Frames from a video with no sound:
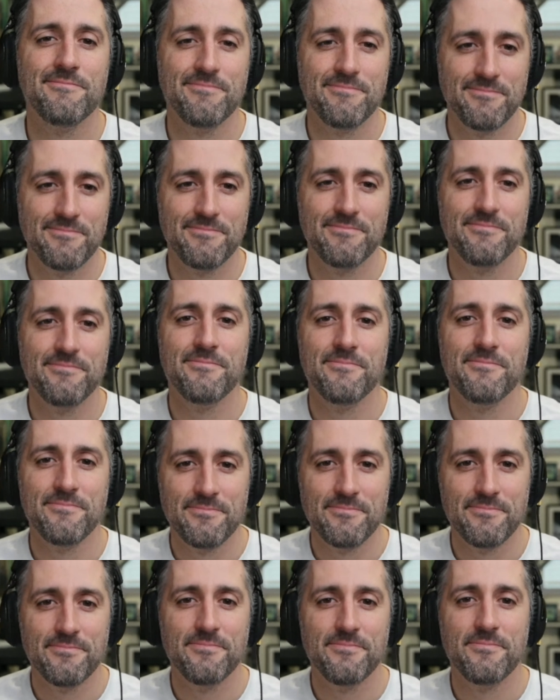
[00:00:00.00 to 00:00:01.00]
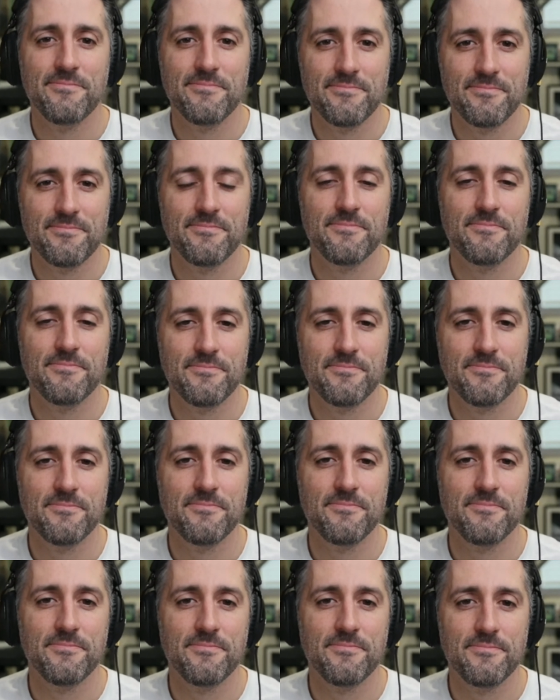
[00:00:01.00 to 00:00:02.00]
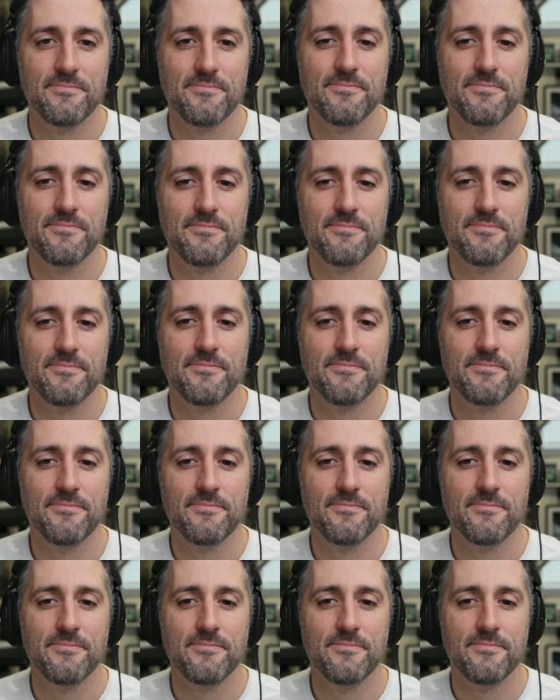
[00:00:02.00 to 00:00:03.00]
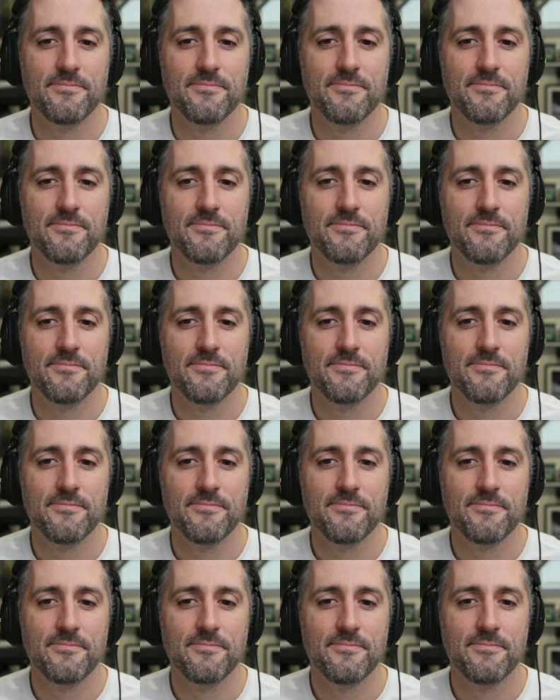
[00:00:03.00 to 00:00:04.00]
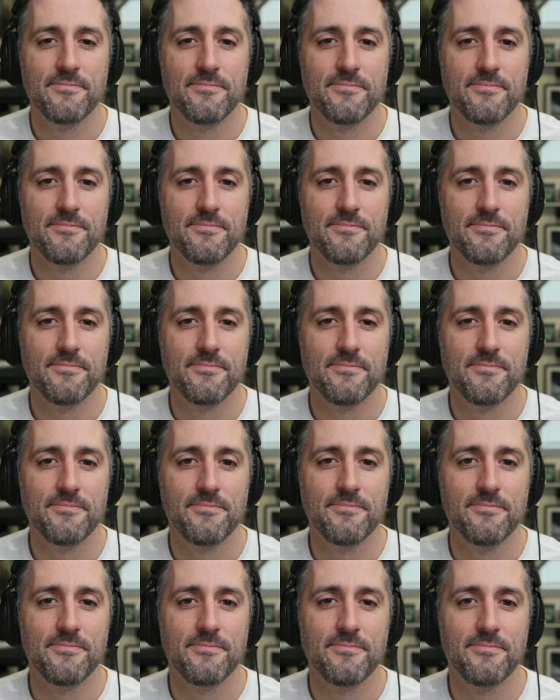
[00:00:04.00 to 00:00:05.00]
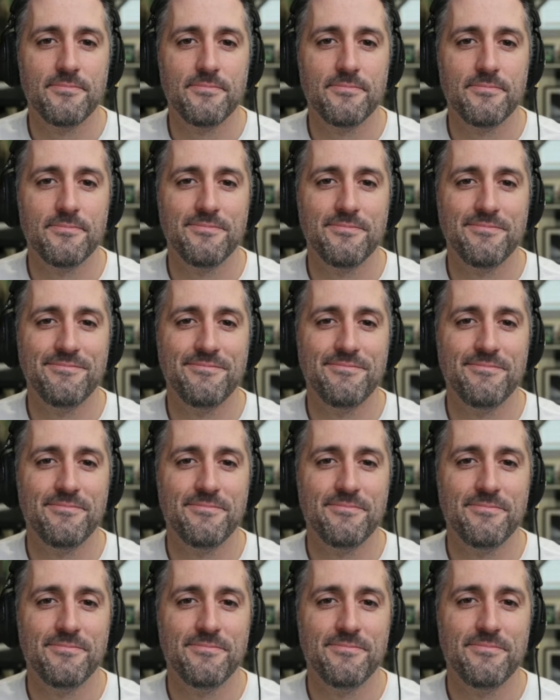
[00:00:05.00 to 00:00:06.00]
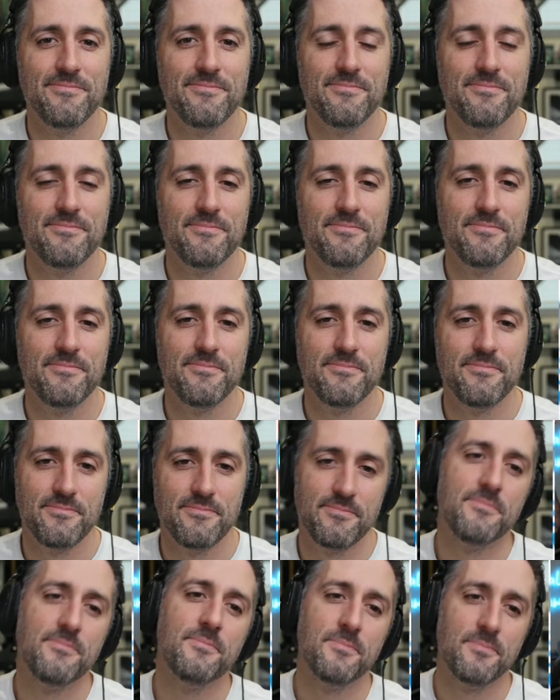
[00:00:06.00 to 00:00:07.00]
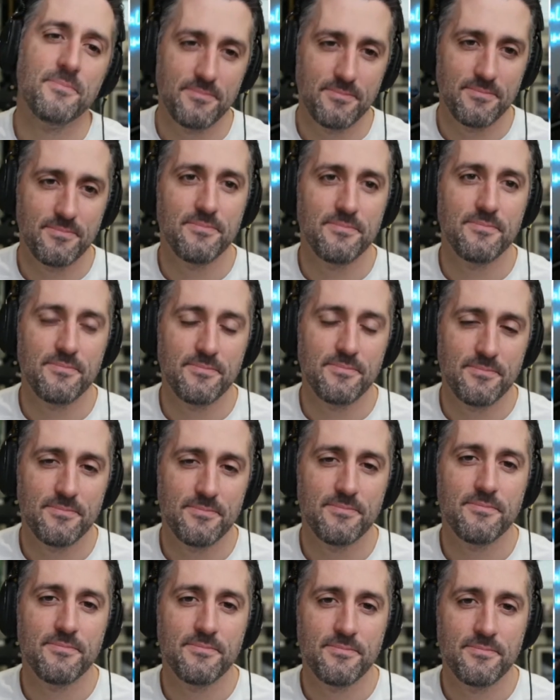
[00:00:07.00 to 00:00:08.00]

(not speaking)